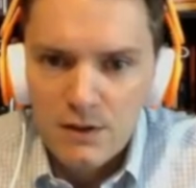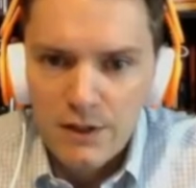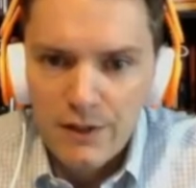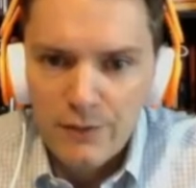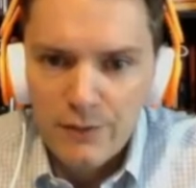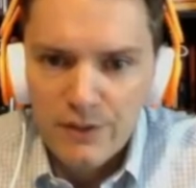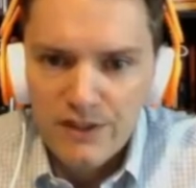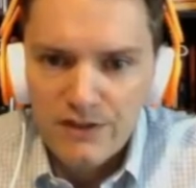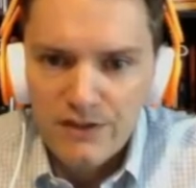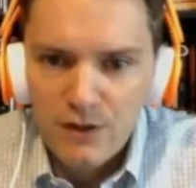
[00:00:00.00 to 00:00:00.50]

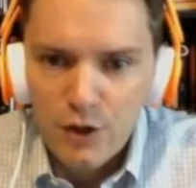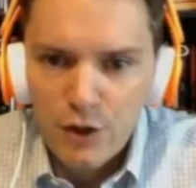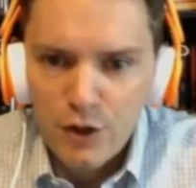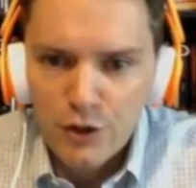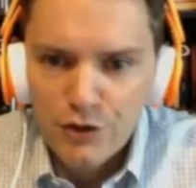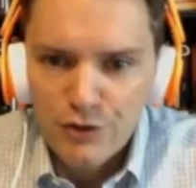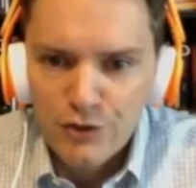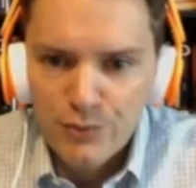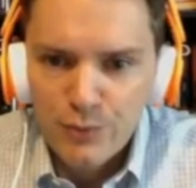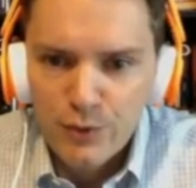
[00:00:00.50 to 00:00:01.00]
we got the
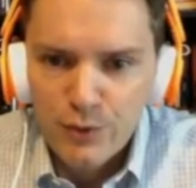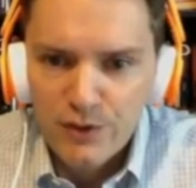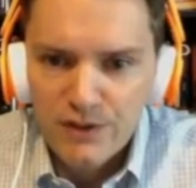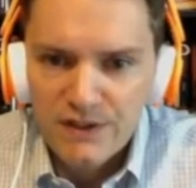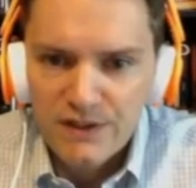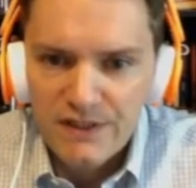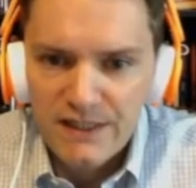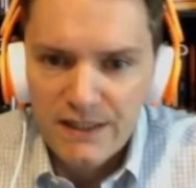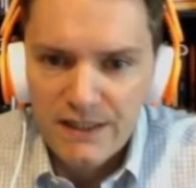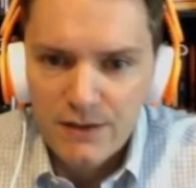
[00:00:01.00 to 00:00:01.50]
archer
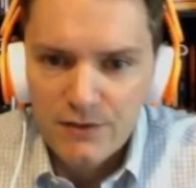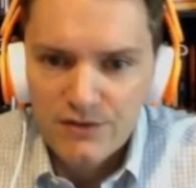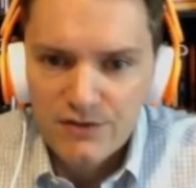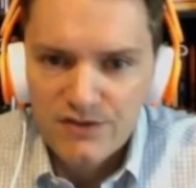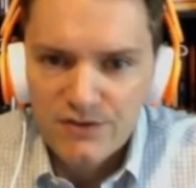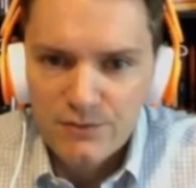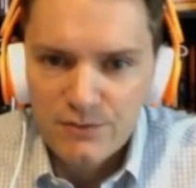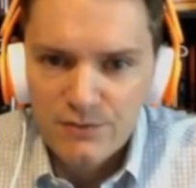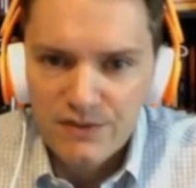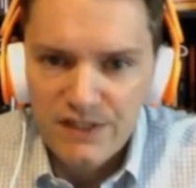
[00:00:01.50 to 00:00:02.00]
putting down
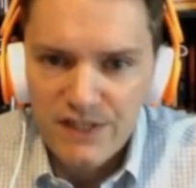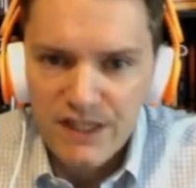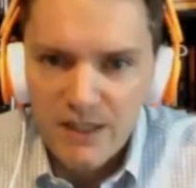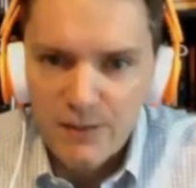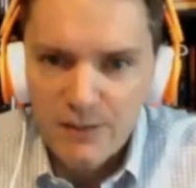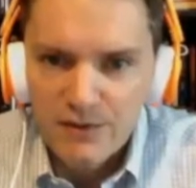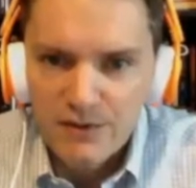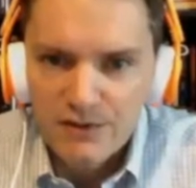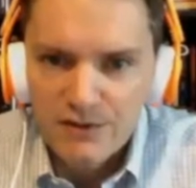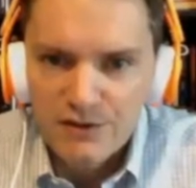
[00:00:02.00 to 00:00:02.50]
some
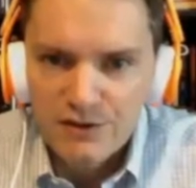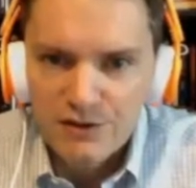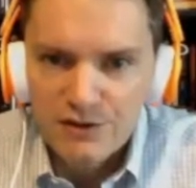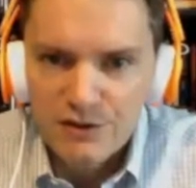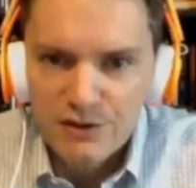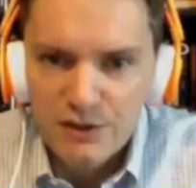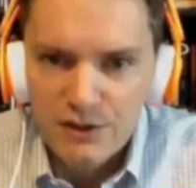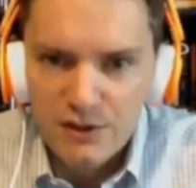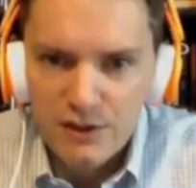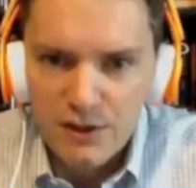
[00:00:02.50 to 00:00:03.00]
damage
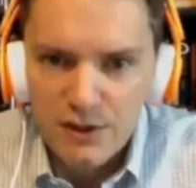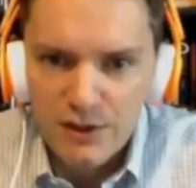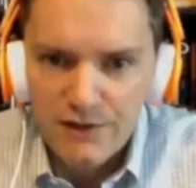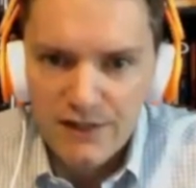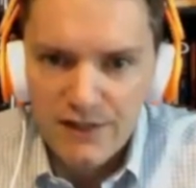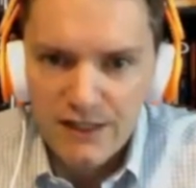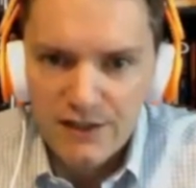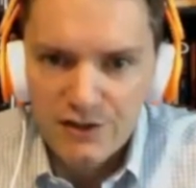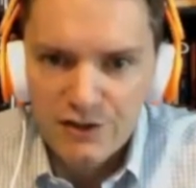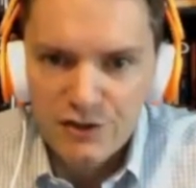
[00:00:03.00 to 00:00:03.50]
on
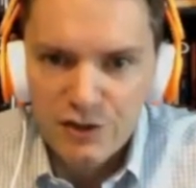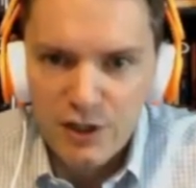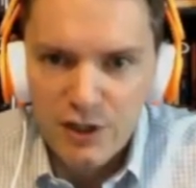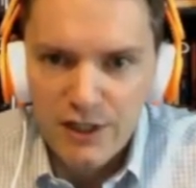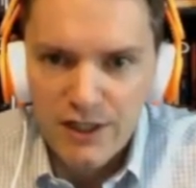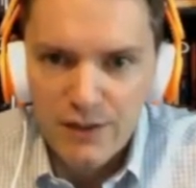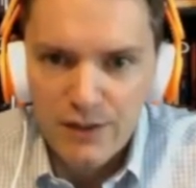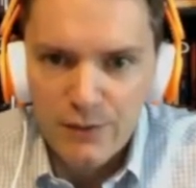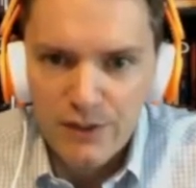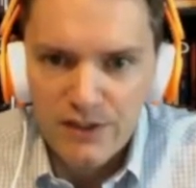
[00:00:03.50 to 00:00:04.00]
that
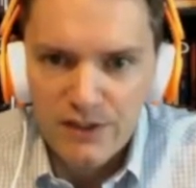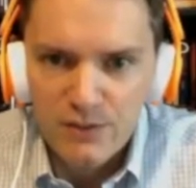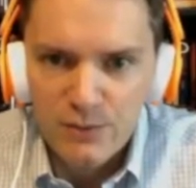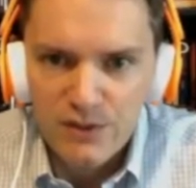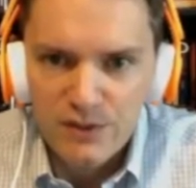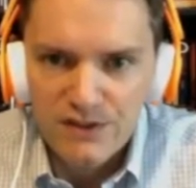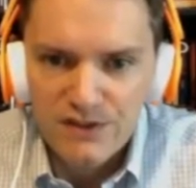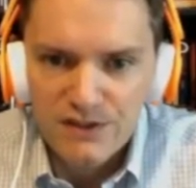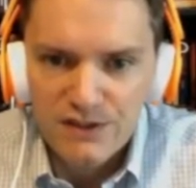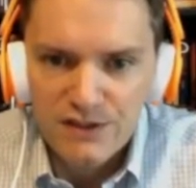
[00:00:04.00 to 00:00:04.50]
giant. We got the
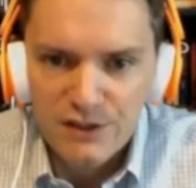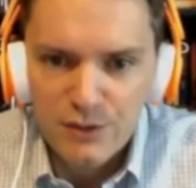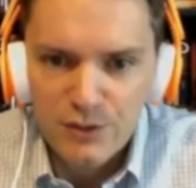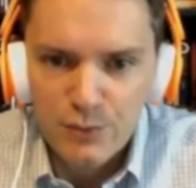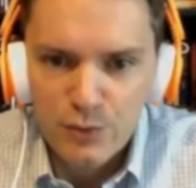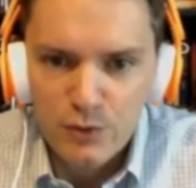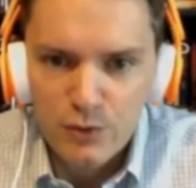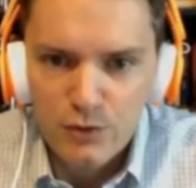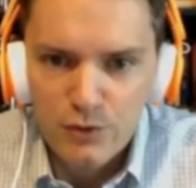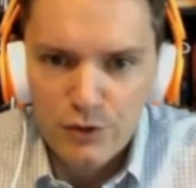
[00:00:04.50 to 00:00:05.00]
musketeer
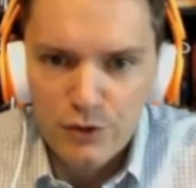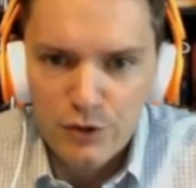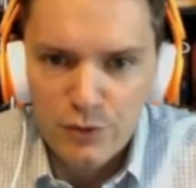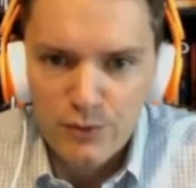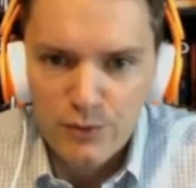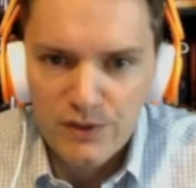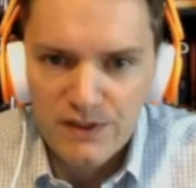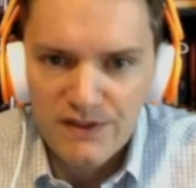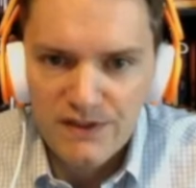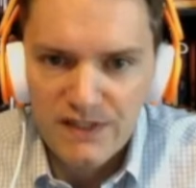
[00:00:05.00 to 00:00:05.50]
put a little
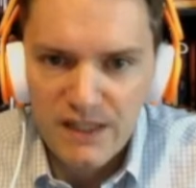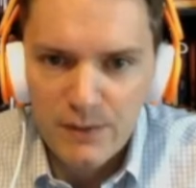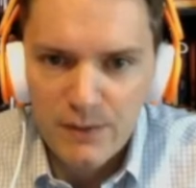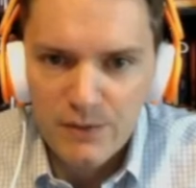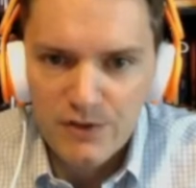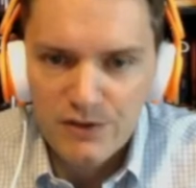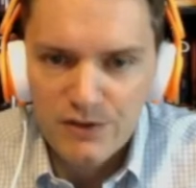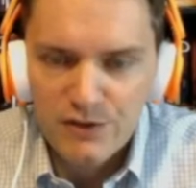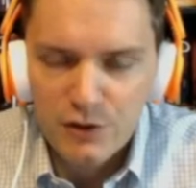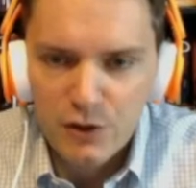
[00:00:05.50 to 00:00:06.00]
bit of
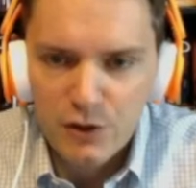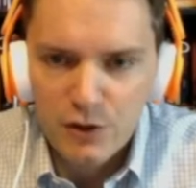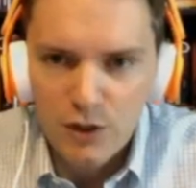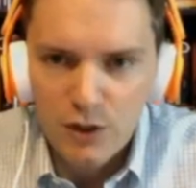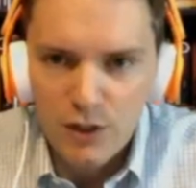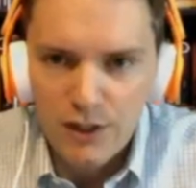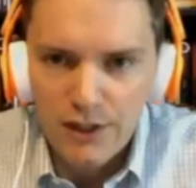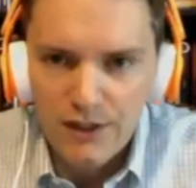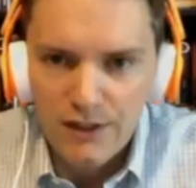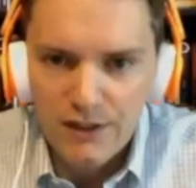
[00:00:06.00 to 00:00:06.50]
damage
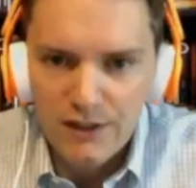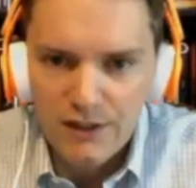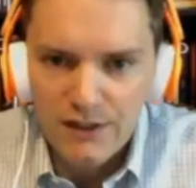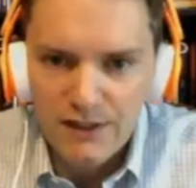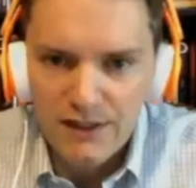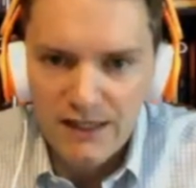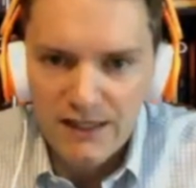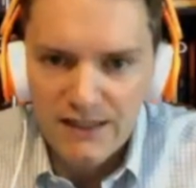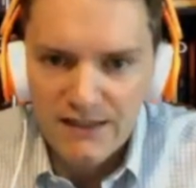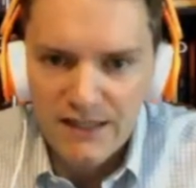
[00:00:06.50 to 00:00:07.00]
on
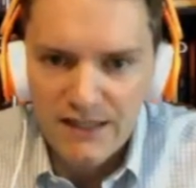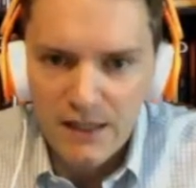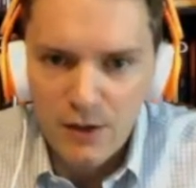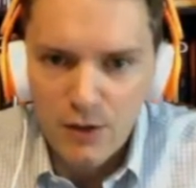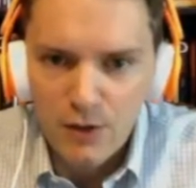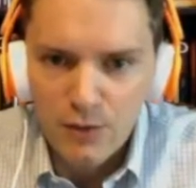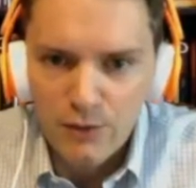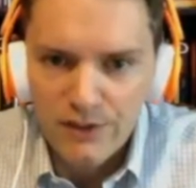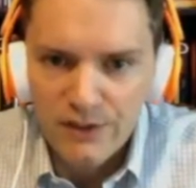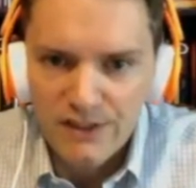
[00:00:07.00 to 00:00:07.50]
that
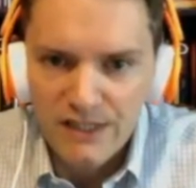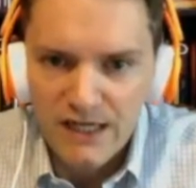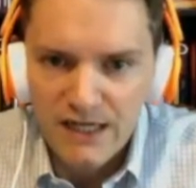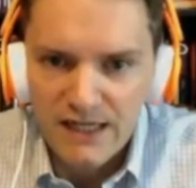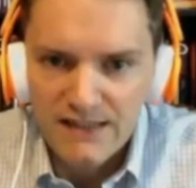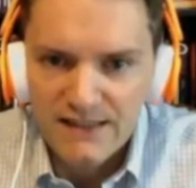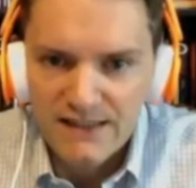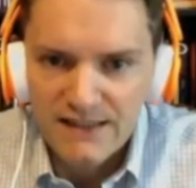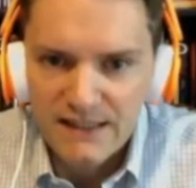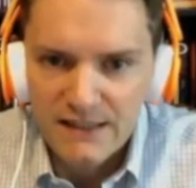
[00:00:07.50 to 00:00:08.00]
tower. We got
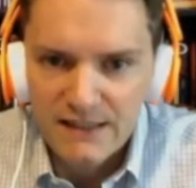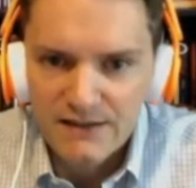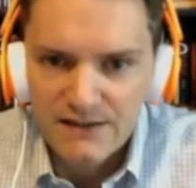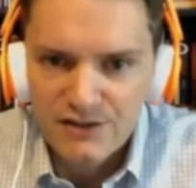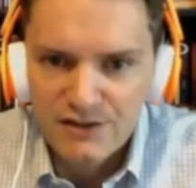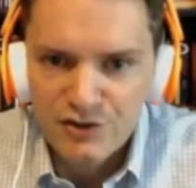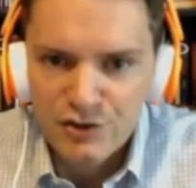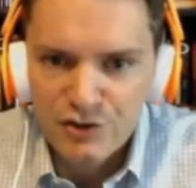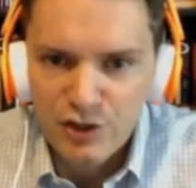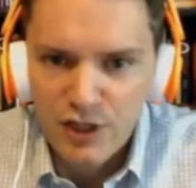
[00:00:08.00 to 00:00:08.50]
to take out
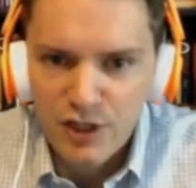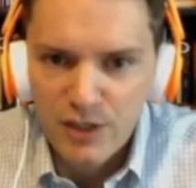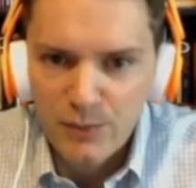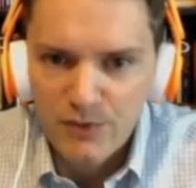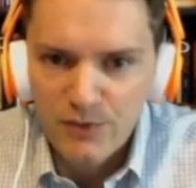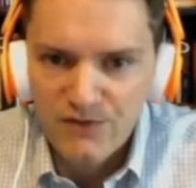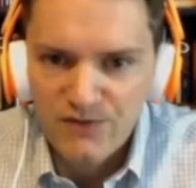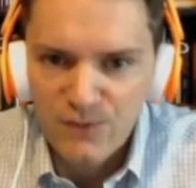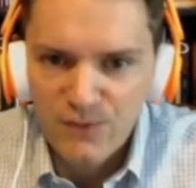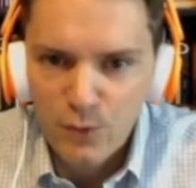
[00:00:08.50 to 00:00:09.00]
this giant
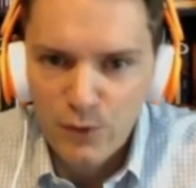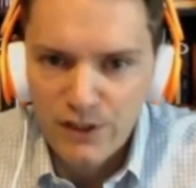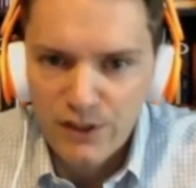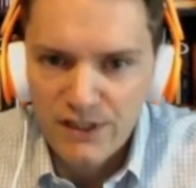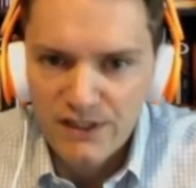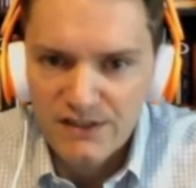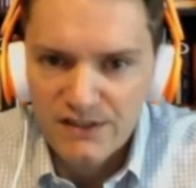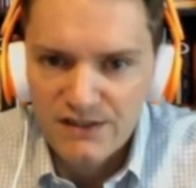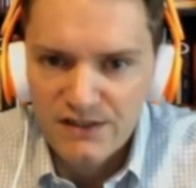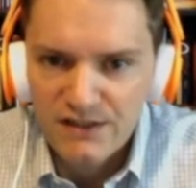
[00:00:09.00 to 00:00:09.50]
before he
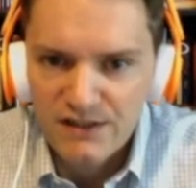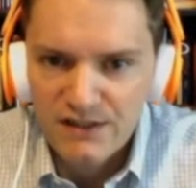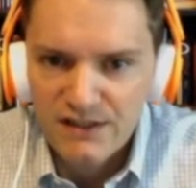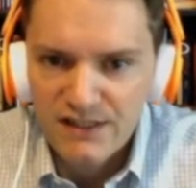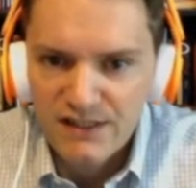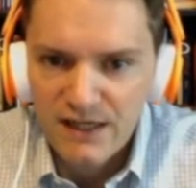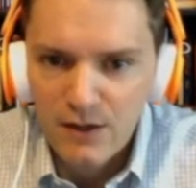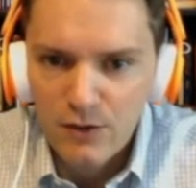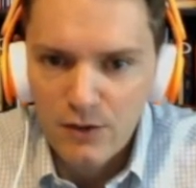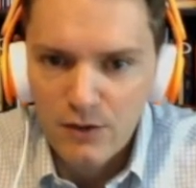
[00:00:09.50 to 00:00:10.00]
gets to the
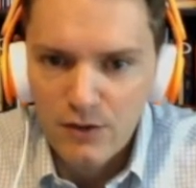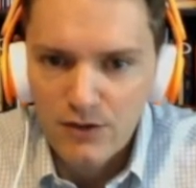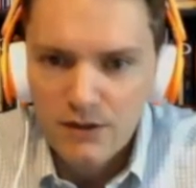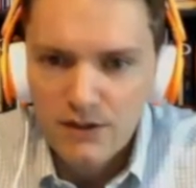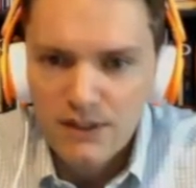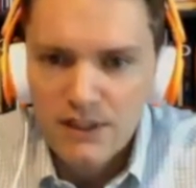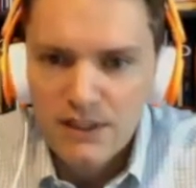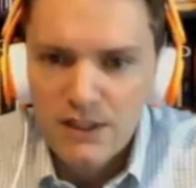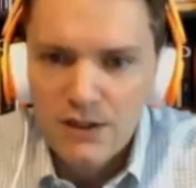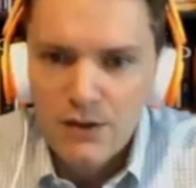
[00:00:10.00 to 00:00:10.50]
tower,
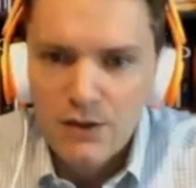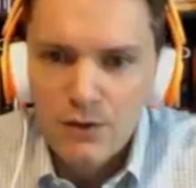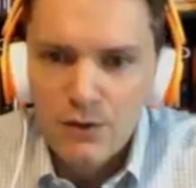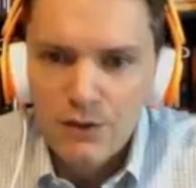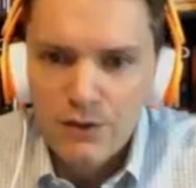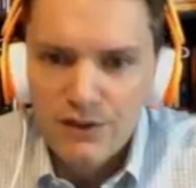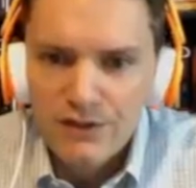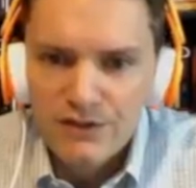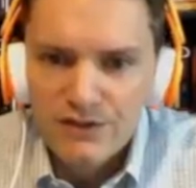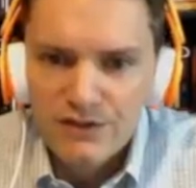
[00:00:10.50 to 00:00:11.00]
where
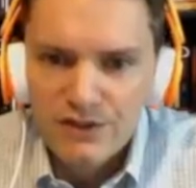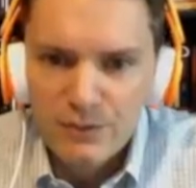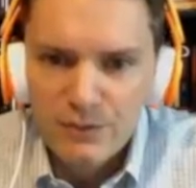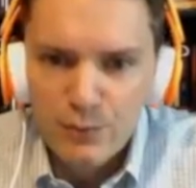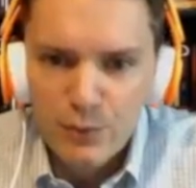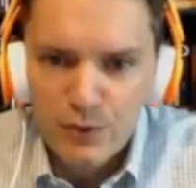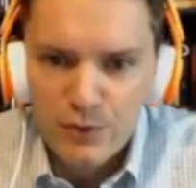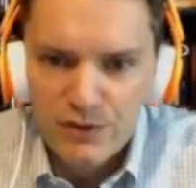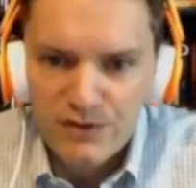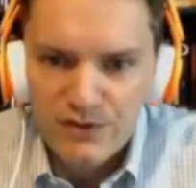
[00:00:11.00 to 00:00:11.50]
he is going to
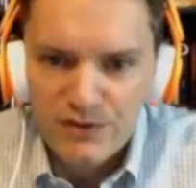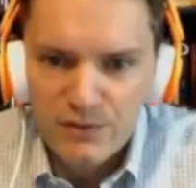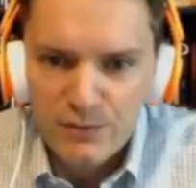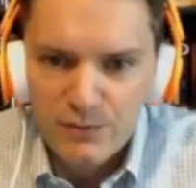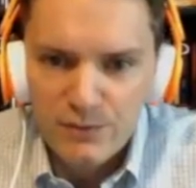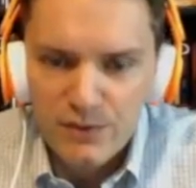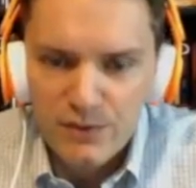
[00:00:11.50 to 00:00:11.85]
put some